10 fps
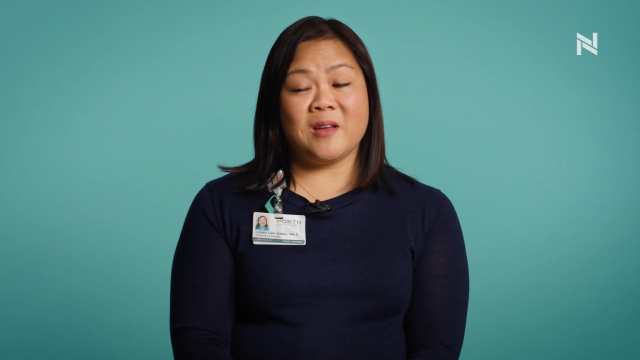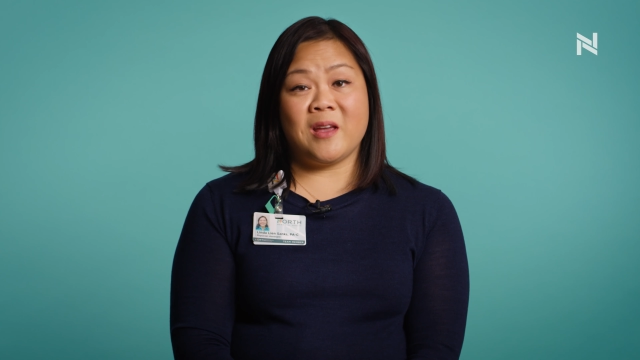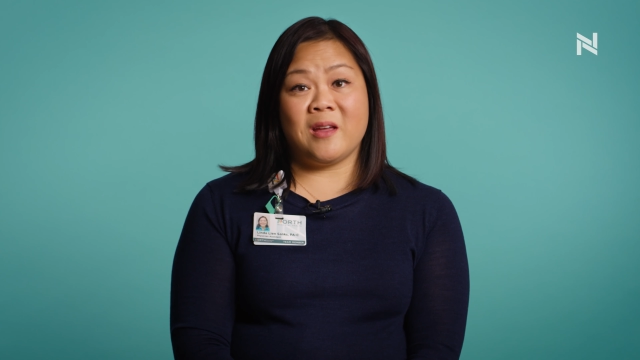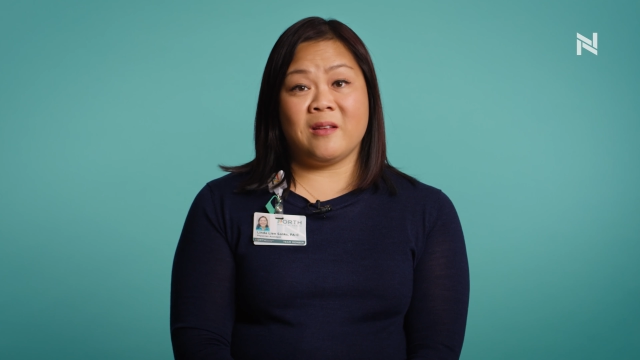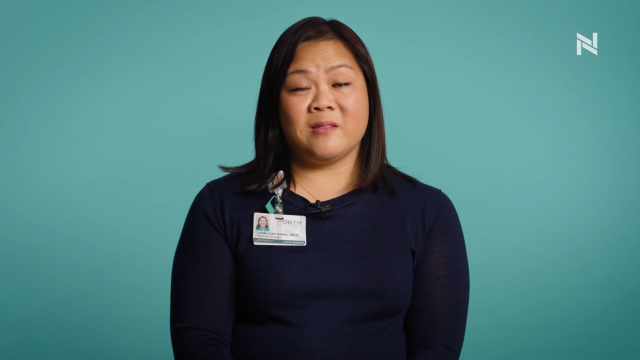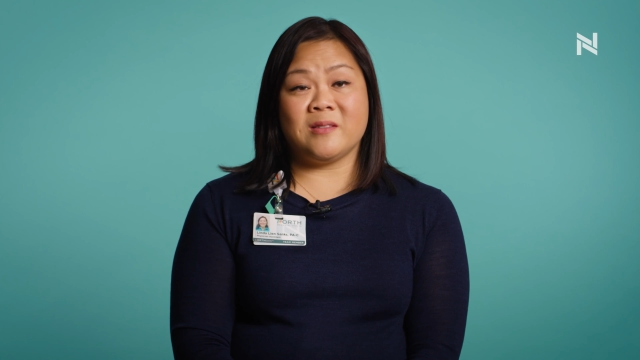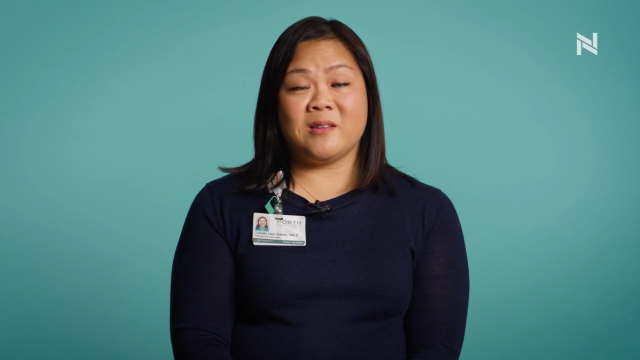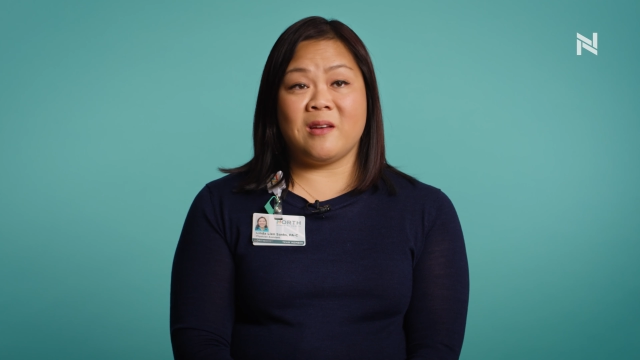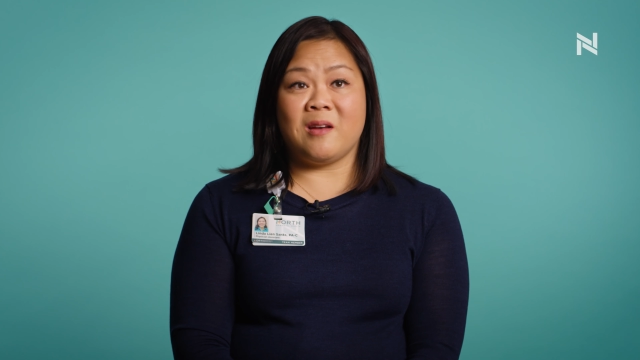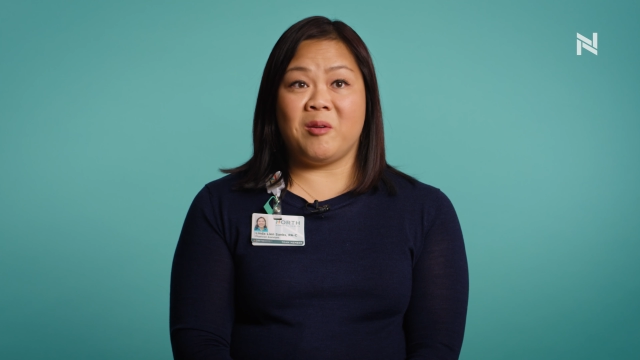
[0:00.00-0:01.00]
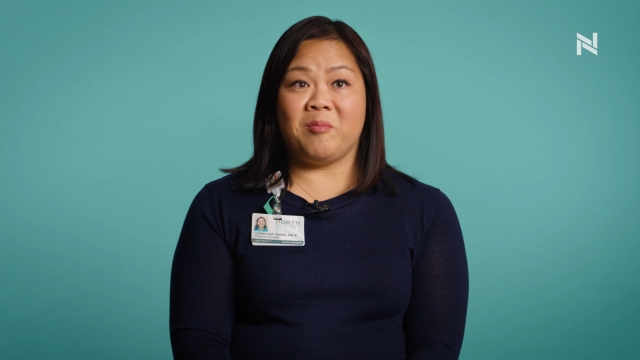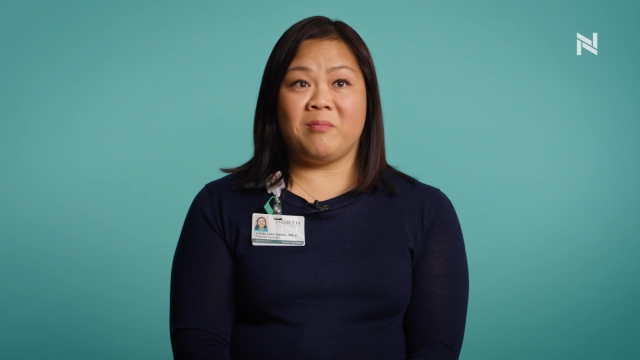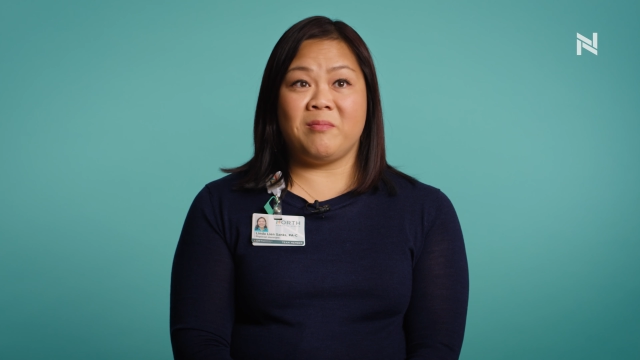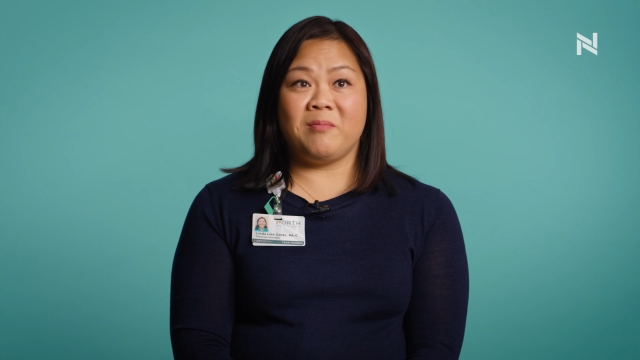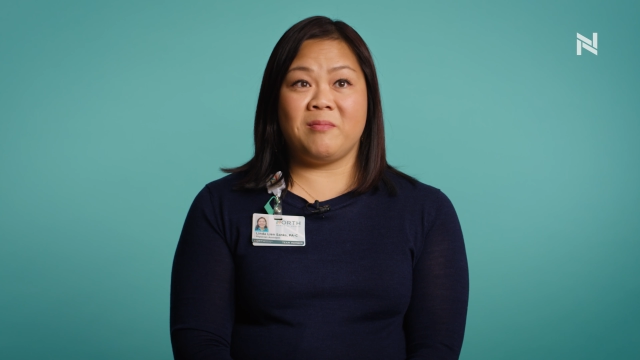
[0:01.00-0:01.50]
and
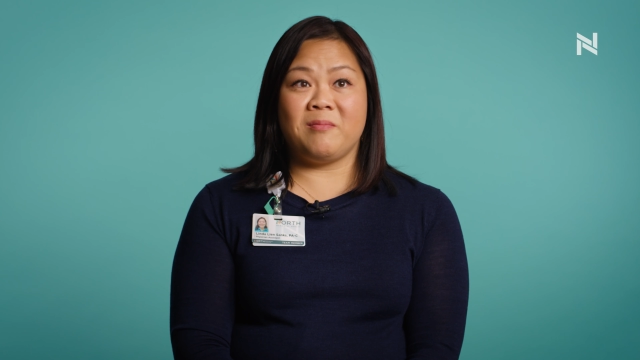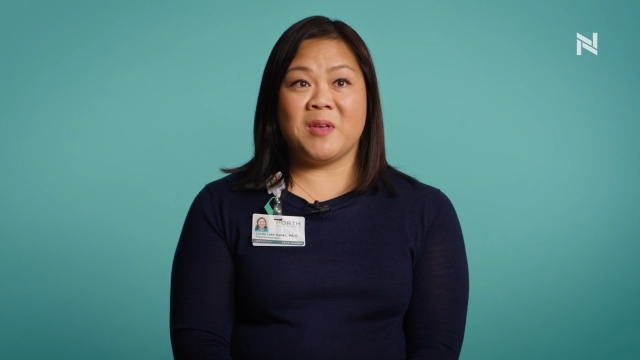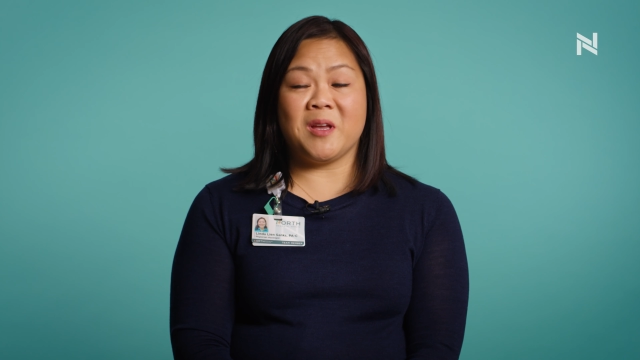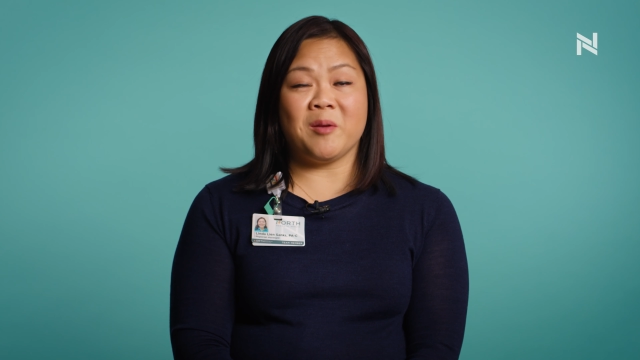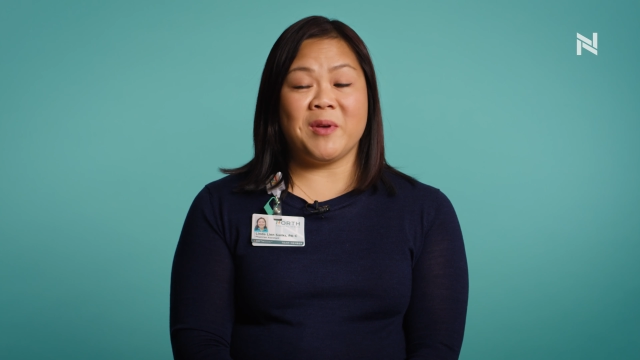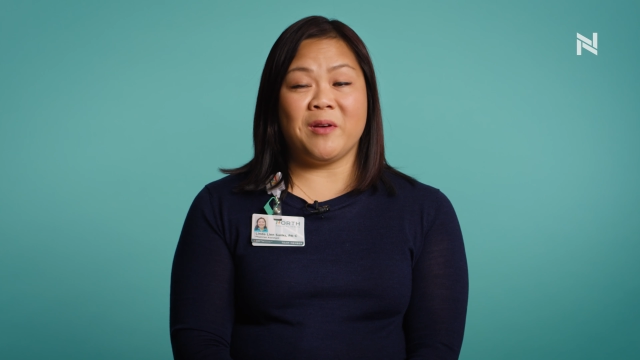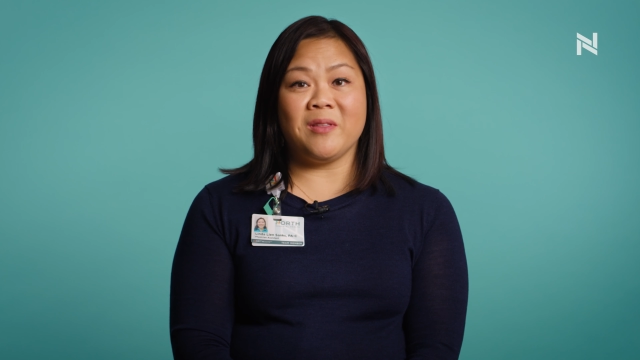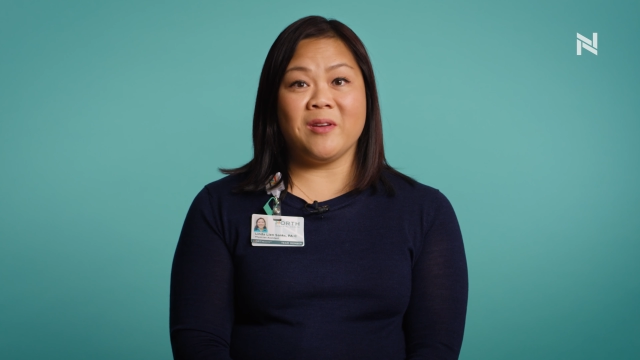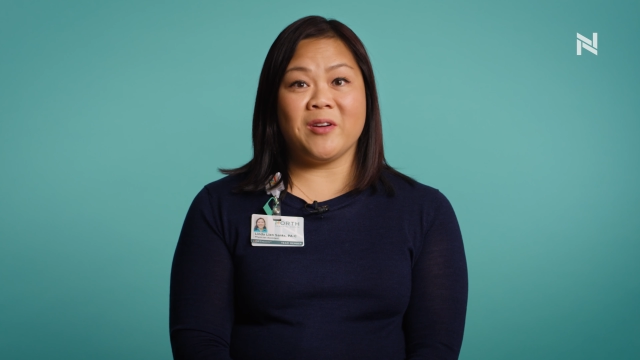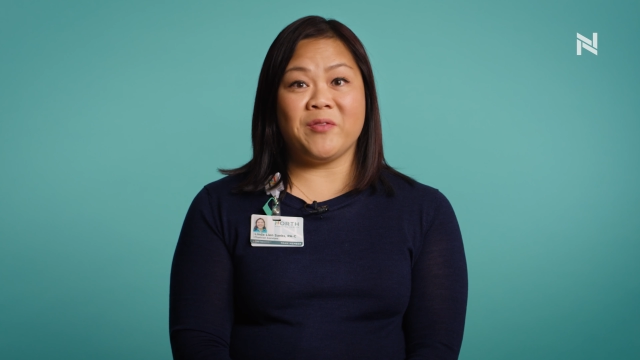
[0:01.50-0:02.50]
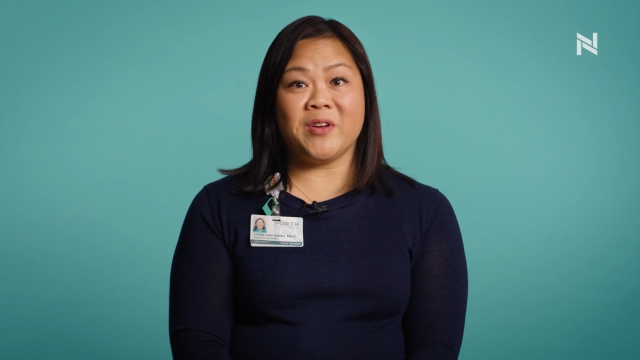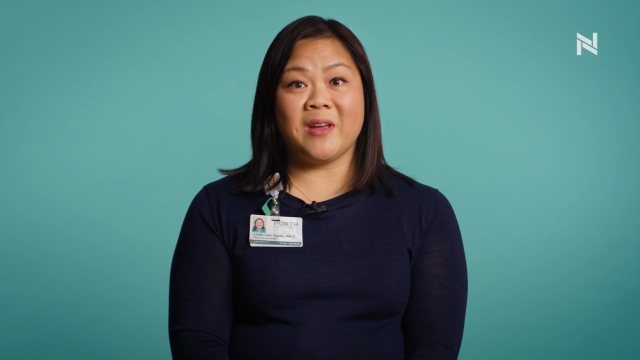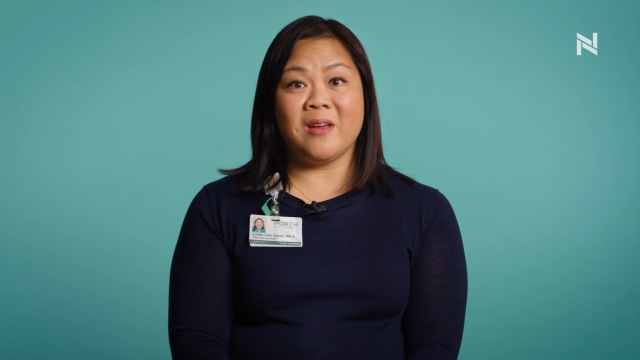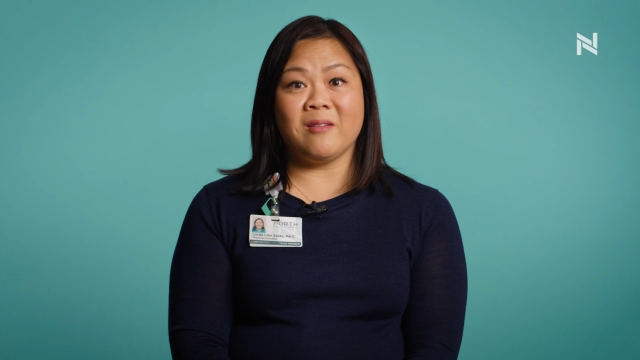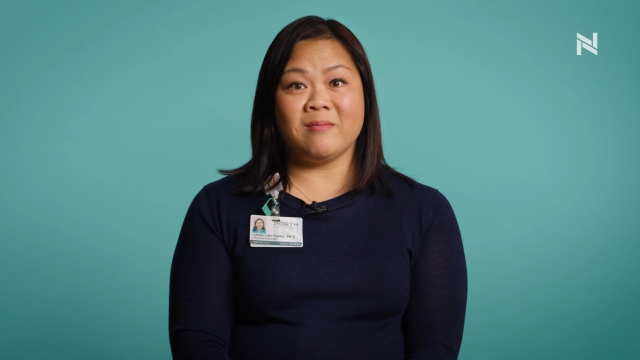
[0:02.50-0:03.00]
um, become healthier every
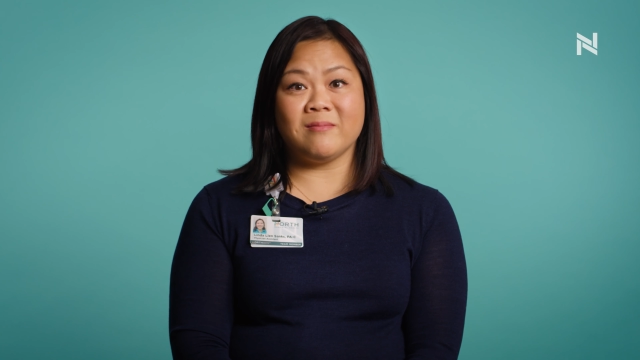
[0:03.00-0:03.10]
day.